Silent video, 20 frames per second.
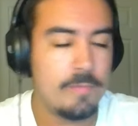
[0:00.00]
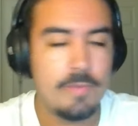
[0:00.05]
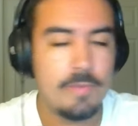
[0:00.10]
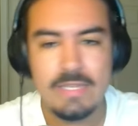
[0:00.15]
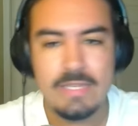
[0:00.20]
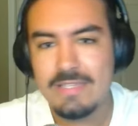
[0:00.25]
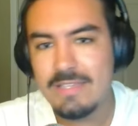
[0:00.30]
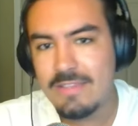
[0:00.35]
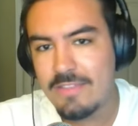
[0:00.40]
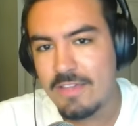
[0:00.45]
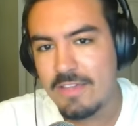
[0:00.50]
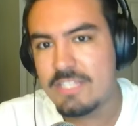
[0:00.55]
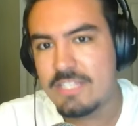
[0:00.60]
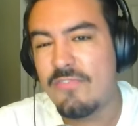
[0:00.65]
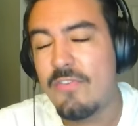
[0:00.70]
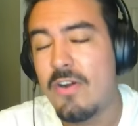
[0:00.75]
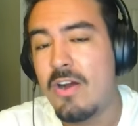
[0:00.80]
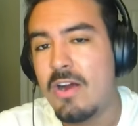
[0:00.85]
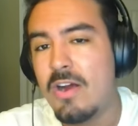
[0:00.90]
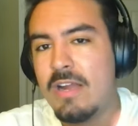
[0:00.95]
But thus
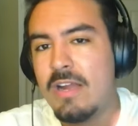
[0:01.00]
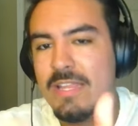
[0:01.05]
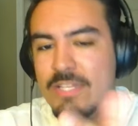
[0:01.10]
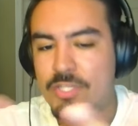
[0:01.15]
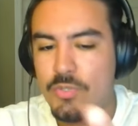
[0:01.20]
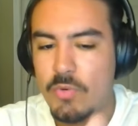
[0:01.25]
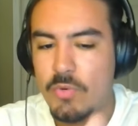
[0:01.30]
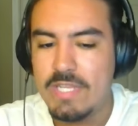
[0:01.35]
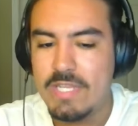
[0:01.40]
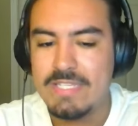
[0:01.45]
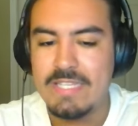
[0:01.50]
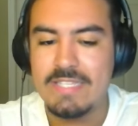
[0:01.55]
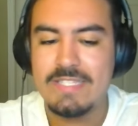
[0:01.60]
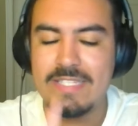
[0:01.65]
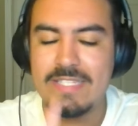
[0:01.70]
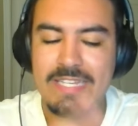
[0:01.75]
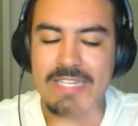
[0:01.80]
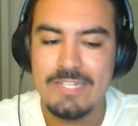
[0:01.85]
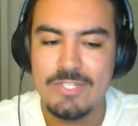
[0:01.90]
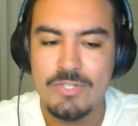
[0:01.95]
far in
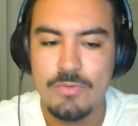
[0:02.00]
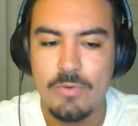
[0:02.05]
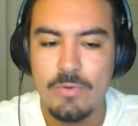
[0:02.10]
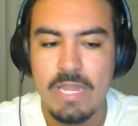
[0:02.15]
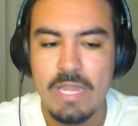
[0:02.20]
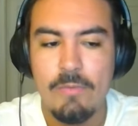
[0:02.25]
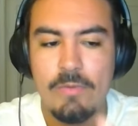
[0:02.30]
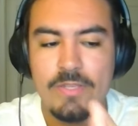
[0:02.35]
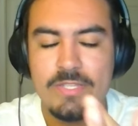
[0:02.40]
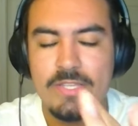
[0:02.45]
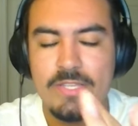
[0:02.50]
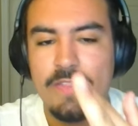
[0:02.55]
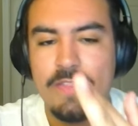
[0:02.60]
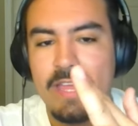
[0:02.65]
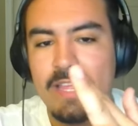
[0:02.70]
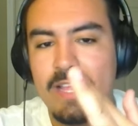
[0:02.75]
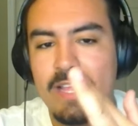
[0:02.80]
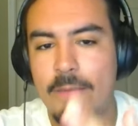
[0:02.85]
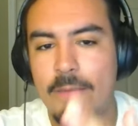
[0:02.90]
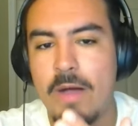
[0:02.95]
2016 and 20, we saw
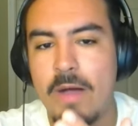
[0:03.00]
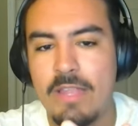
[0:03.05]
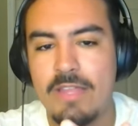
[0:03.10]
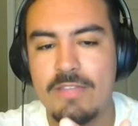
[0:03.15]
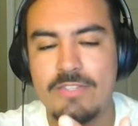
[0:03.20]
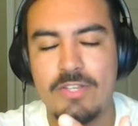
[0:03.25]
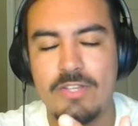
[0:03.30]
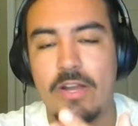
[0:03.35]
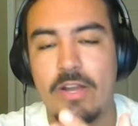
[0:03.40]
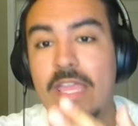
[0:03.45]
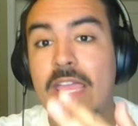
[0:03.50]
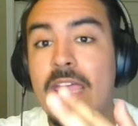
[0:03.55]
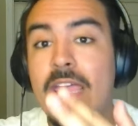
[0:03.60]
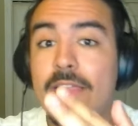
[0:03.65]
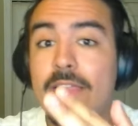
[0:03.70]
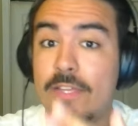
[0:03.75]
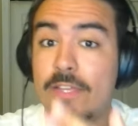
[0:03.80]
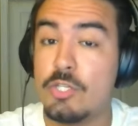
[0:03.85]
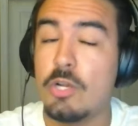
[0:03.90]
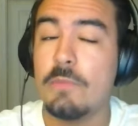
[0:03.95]
that Kamala, sorry,
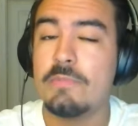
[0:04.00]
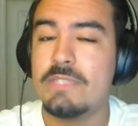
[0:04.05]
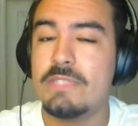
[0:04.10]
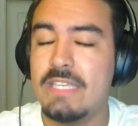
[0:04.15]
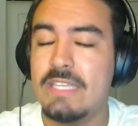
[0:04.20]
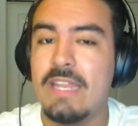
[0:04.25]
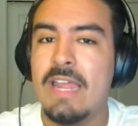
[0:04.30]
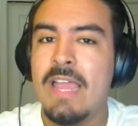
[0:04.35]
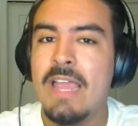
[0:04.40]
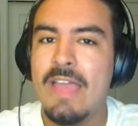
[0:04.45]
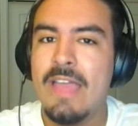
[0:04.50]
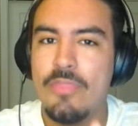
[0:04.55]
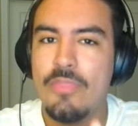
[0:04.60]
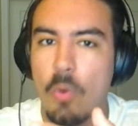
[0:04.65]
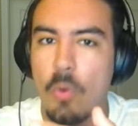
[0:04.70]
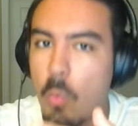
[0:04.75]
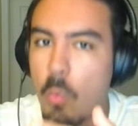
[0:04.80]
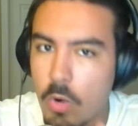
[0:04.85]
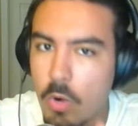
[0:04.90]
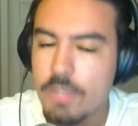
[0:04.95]
that Trump did the
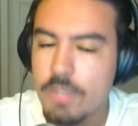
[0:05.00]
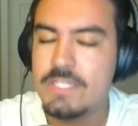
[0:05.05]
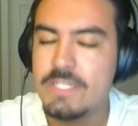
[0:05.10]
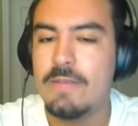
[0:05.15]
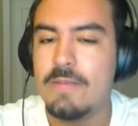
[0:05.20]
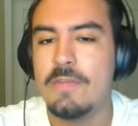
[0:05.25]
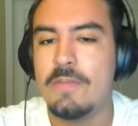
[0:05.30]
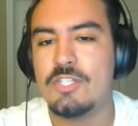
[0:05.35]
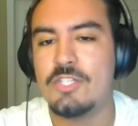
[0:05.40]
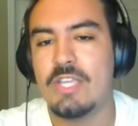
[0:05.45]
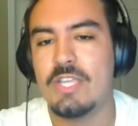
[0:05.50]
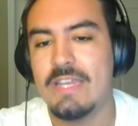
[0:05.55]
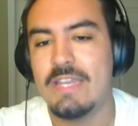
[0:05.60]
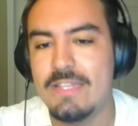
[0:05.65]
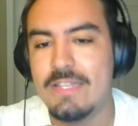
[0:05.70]
worst in Michigan.